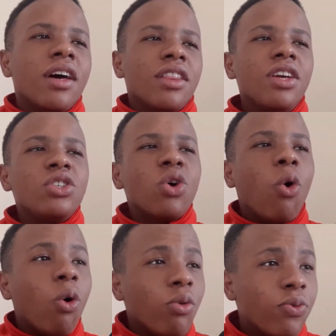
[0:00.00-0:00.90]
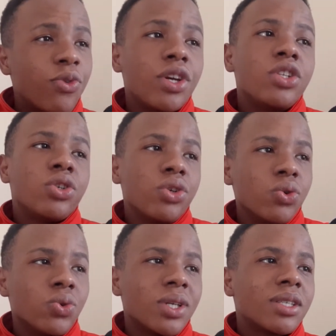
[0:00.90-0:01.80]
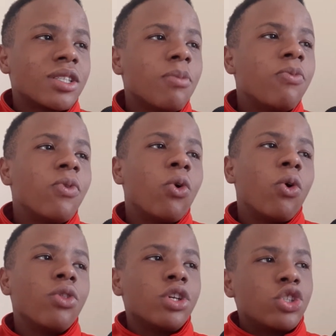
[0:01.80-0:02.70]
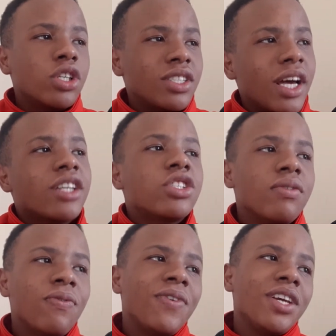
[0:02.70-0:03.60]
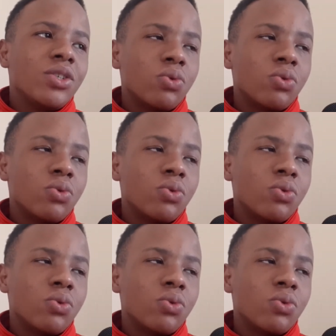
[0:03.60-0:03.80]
These are all free to use except for the transaction fees,